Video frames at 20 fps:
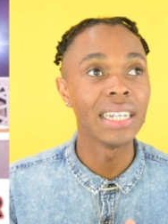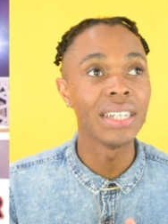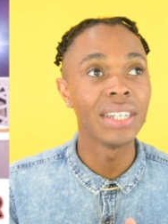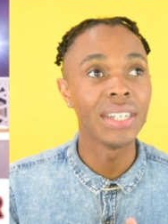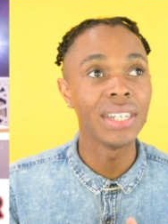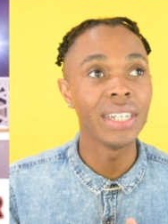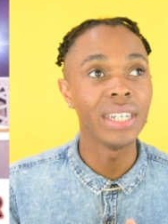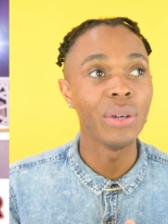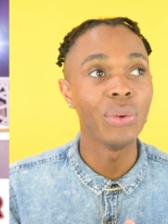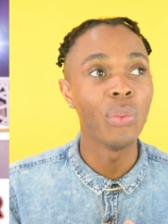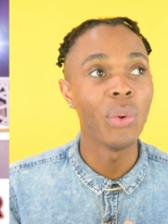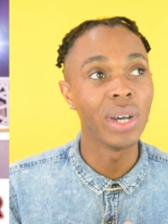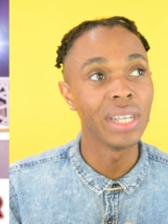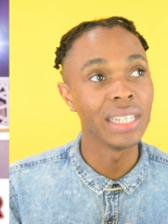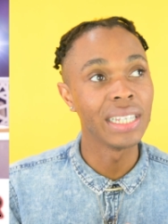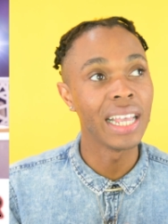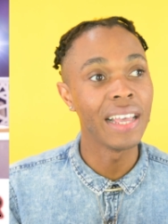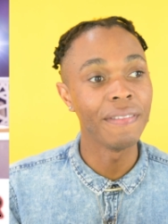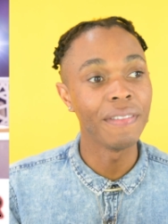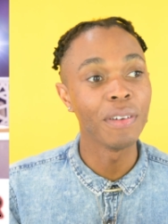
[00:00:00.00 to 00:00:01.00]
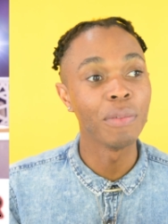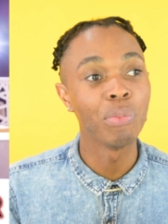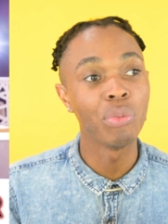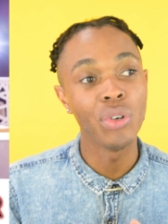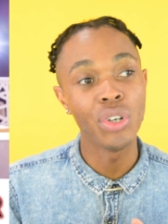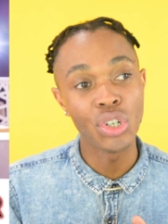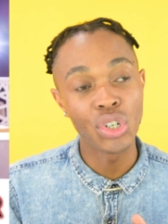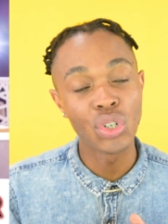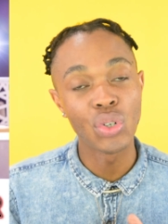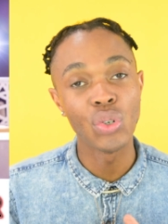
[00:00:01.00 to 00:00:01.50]
she was having
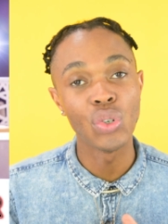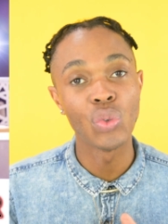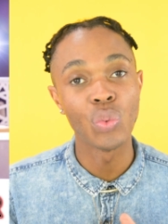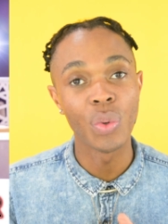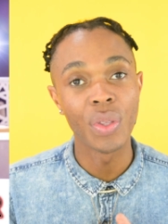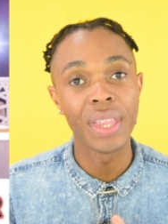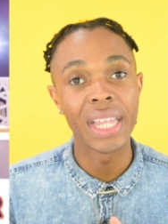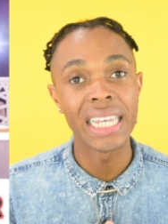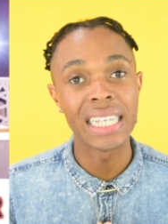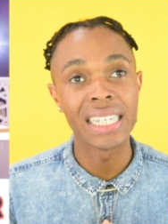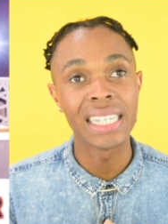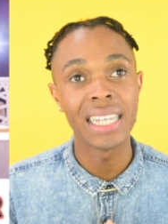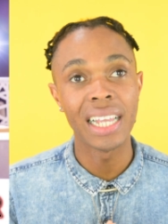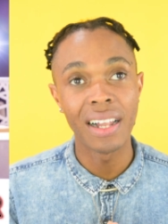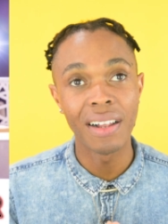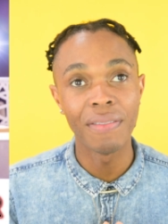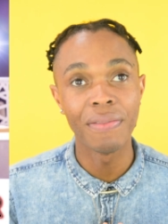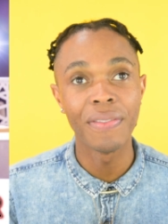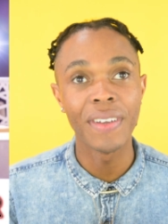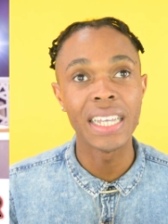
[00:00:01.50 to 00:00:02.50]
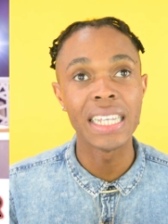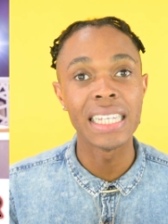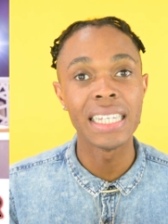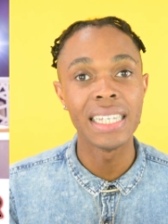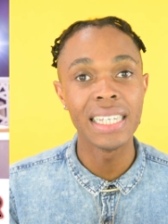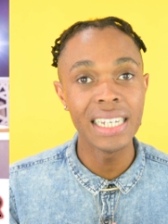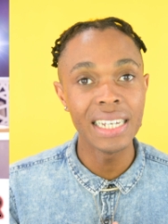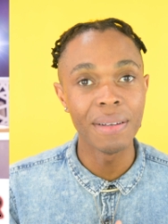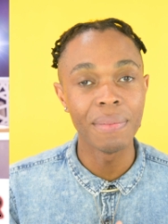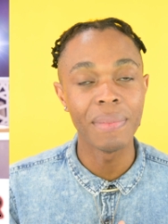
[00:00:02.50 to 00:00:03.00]
issues with her
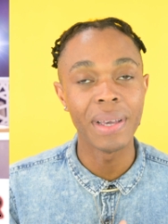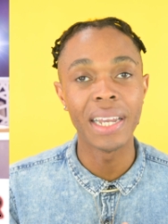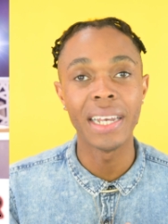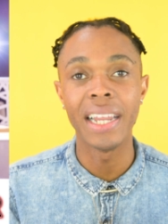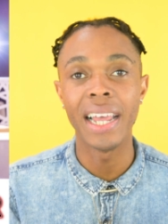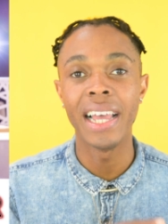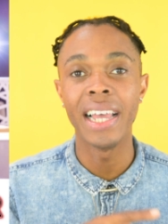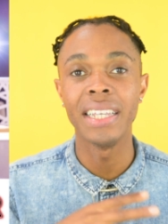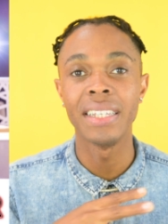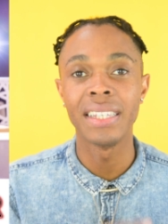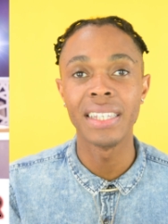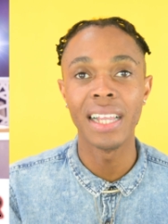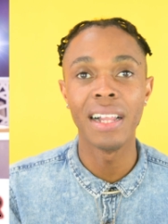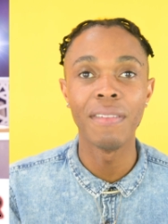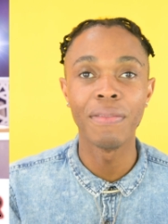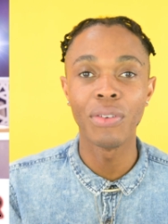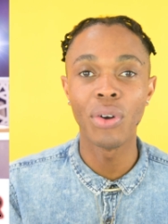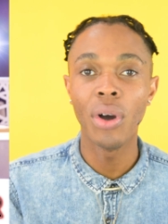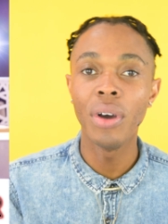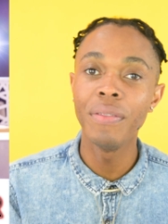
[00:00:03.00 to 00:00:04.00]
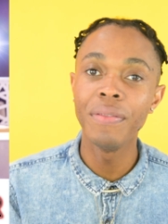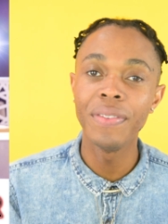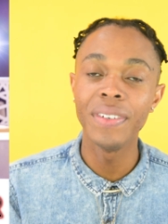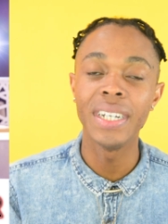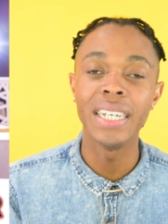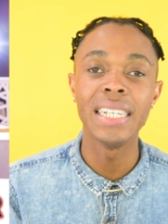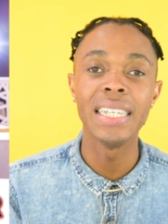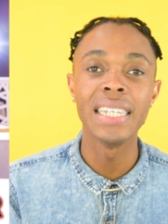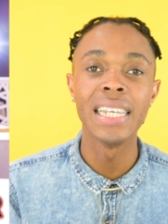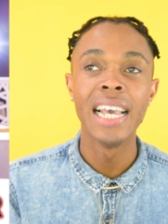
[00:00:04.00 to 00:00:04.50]
self-esteem and her
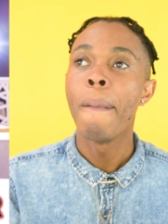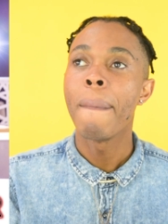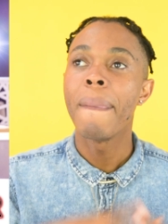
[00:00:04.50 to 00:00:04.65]
self-confidence,